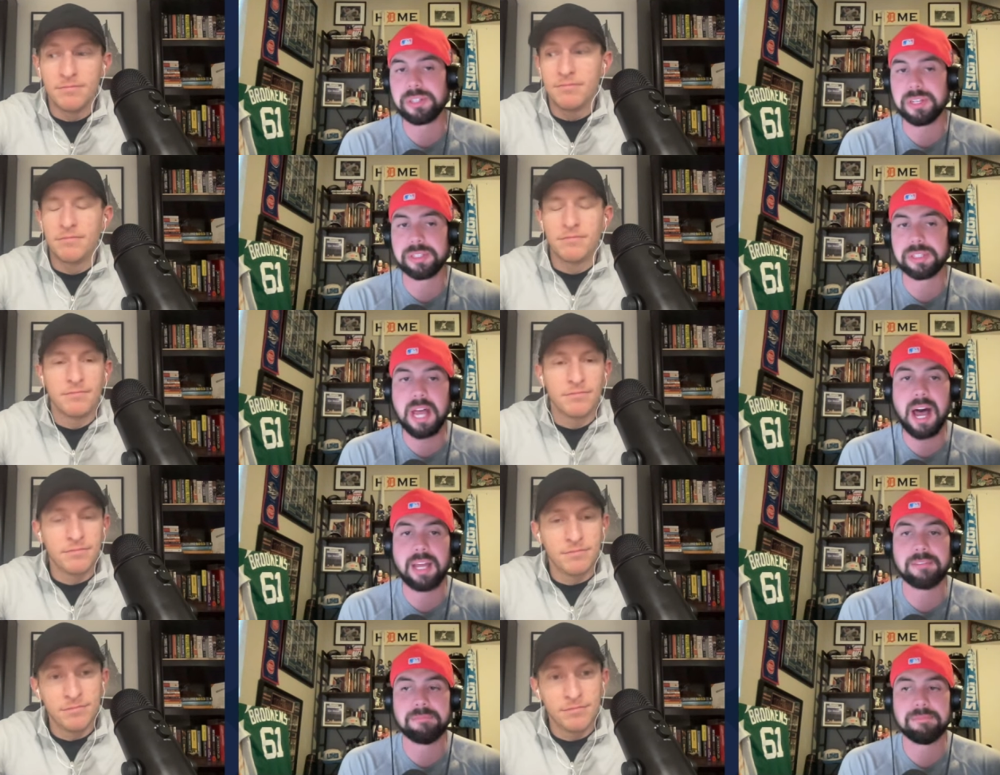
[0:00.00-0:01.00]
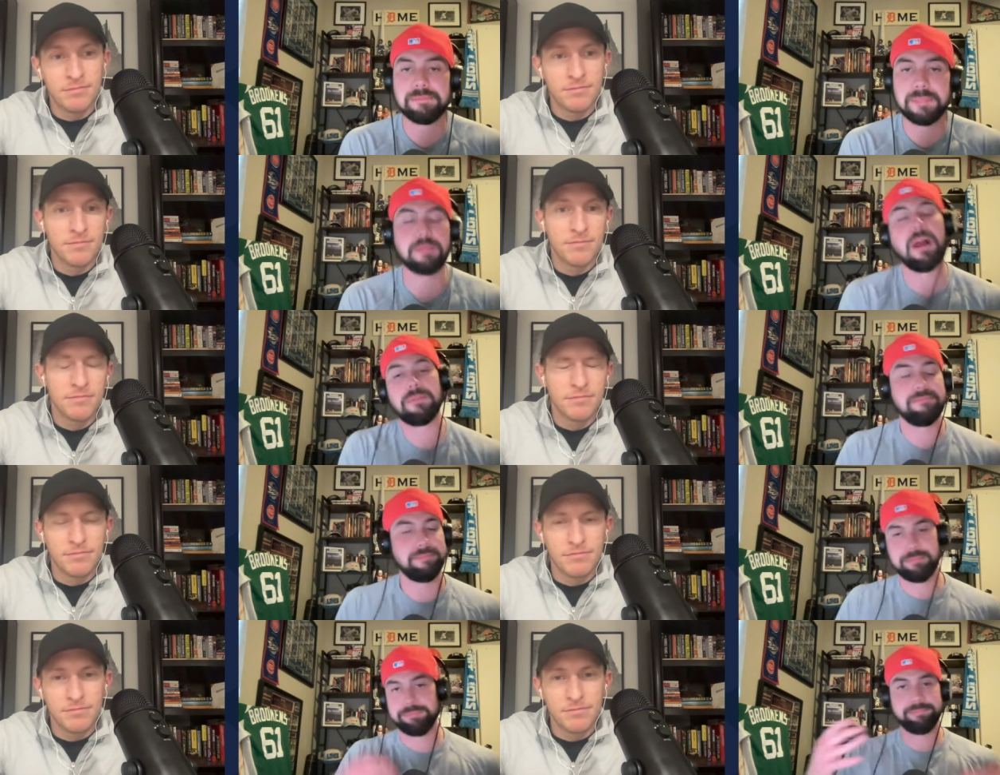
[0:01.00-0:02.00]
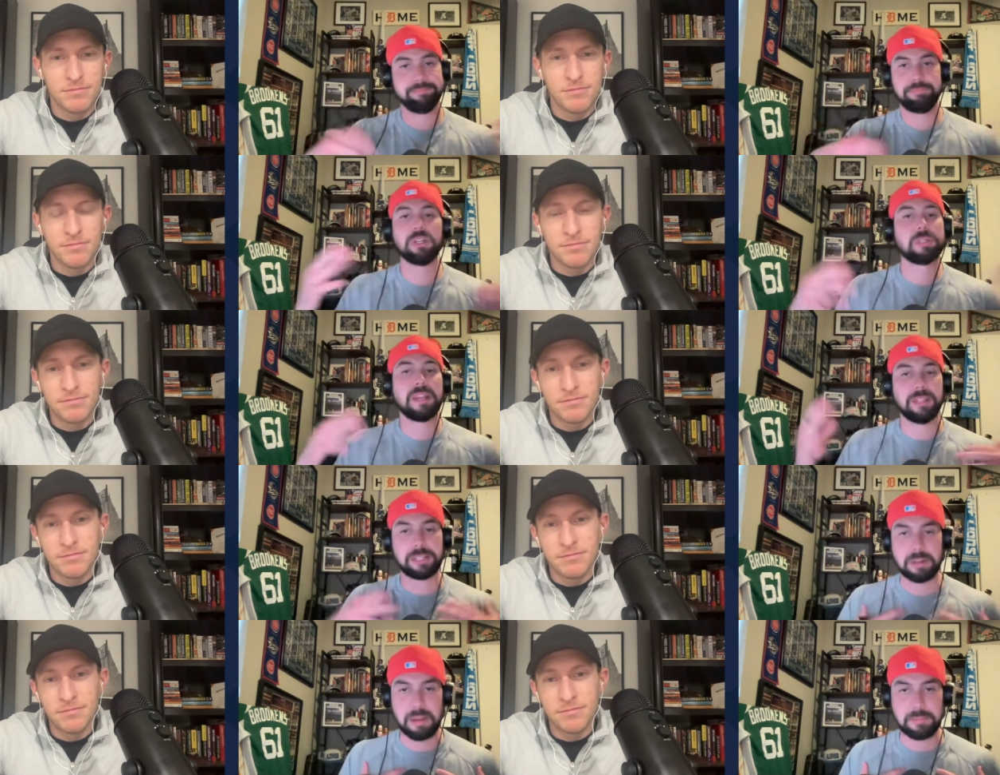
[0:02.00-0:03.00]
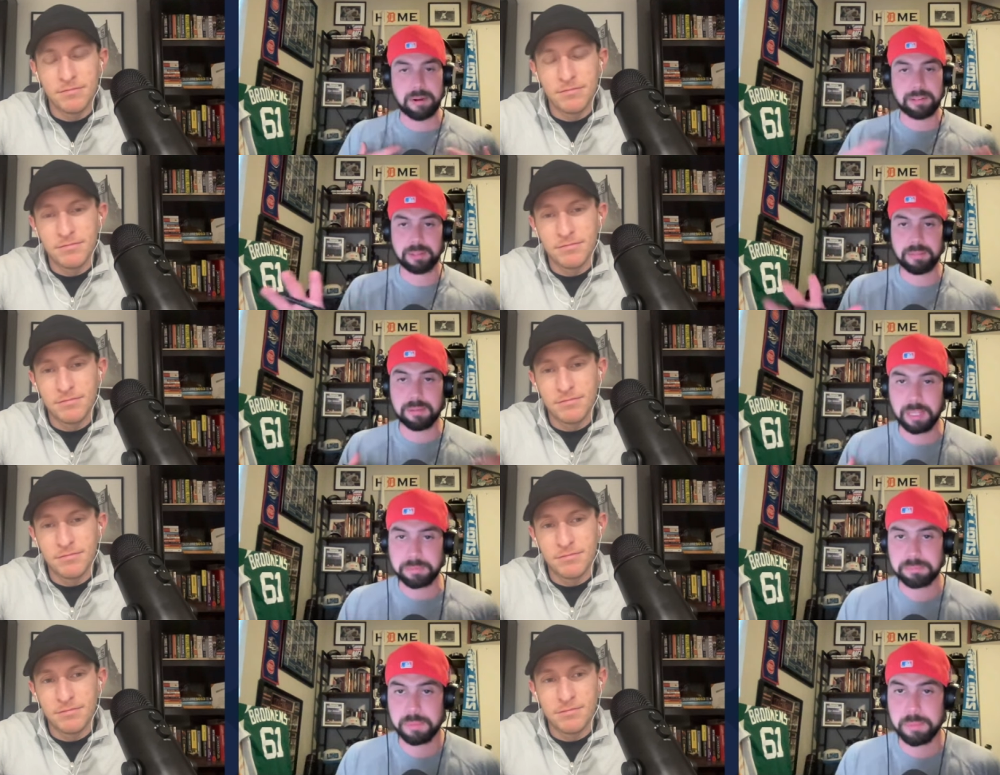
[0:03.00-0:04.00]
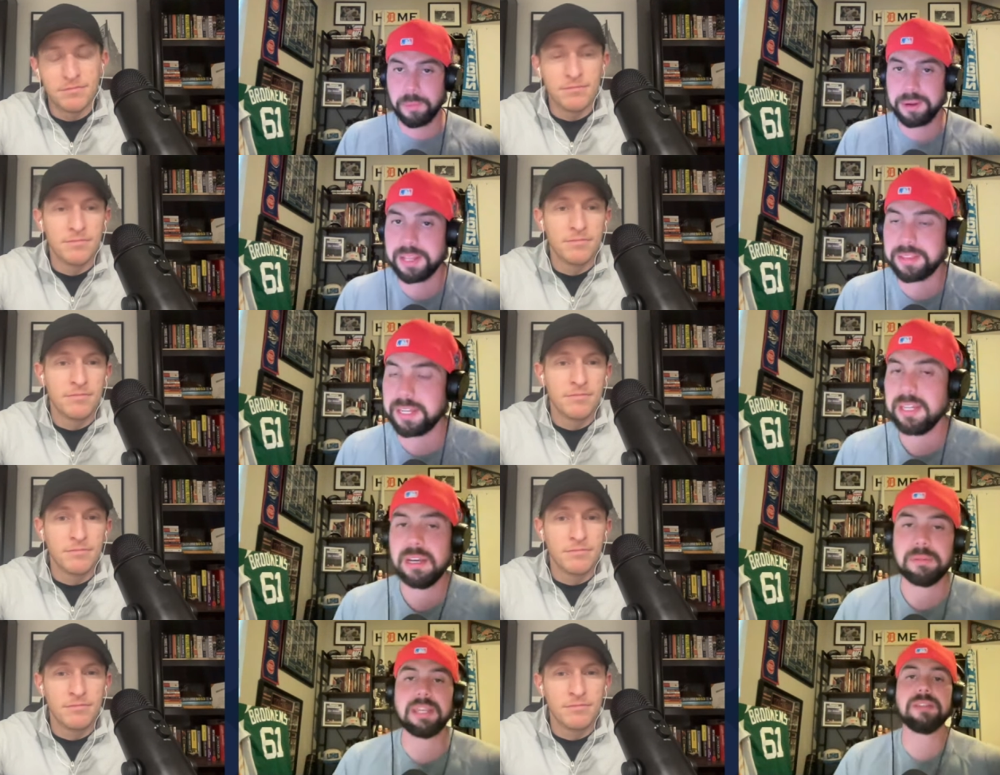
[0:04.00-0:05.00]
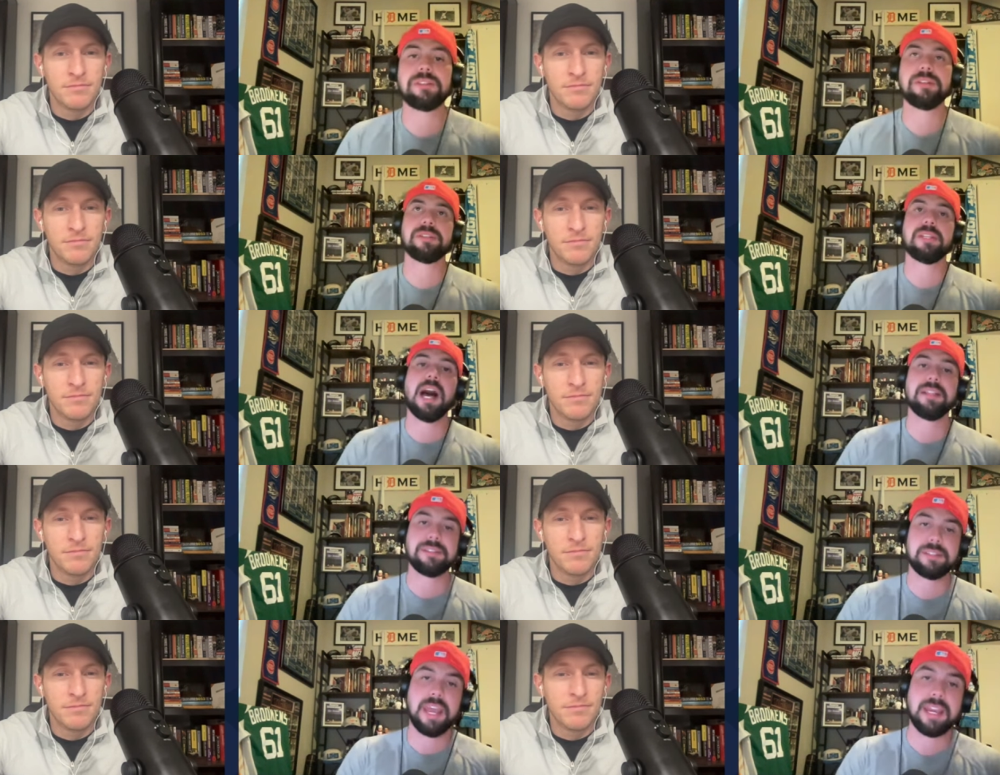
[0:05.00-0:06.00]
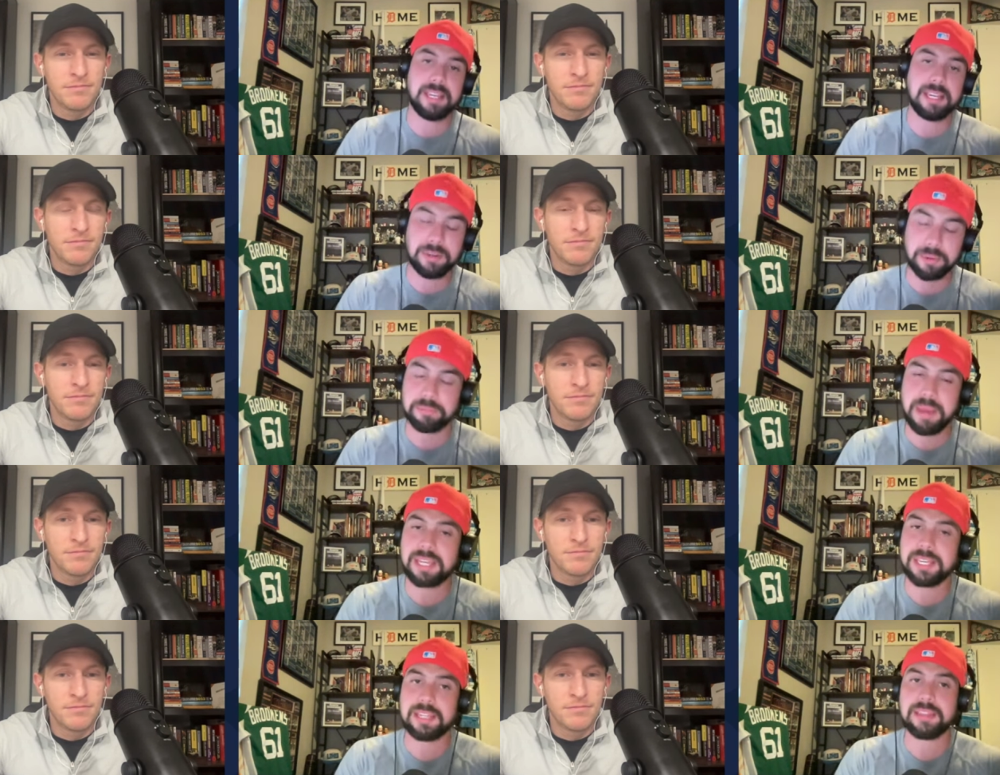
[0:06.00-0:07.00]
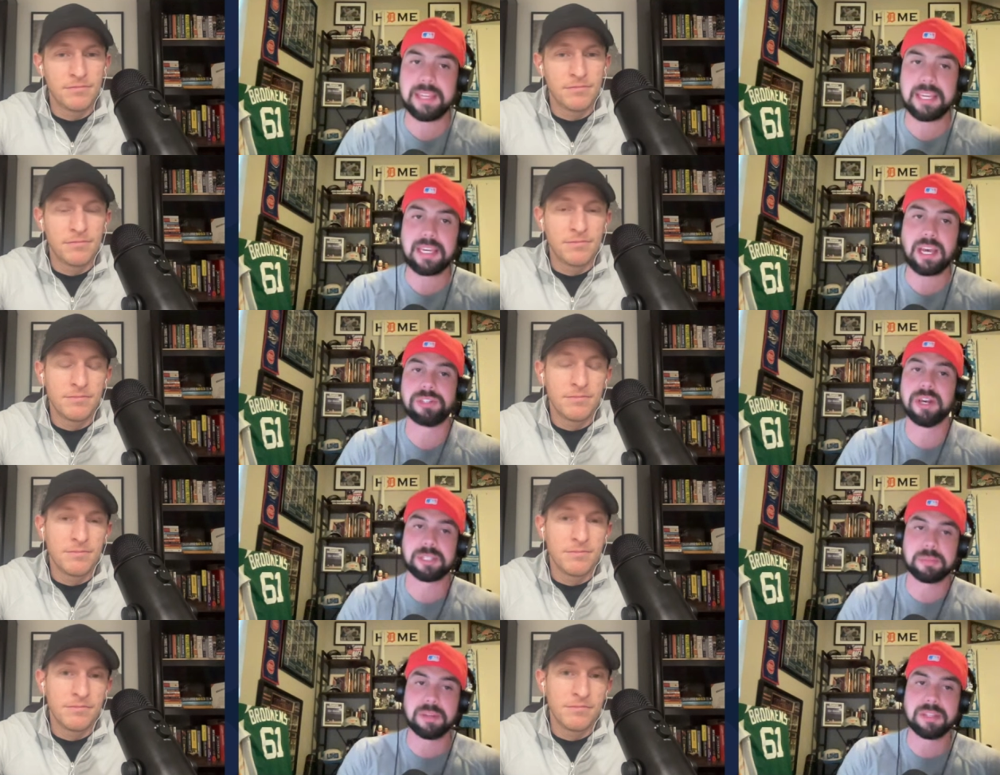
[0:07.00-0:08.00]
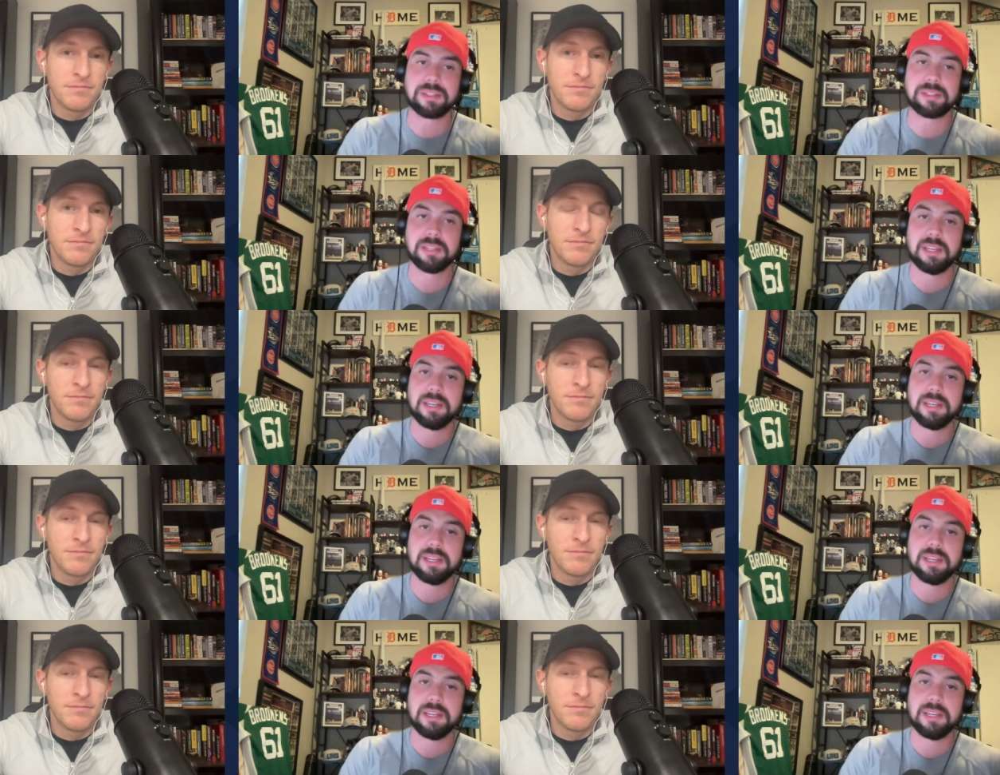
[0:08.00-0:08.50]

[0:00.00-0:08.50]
Speaker 1: just not. I mean, I, pure speculation on my part, so I'm not like reporting anything, but he's just not taking or making the adjustments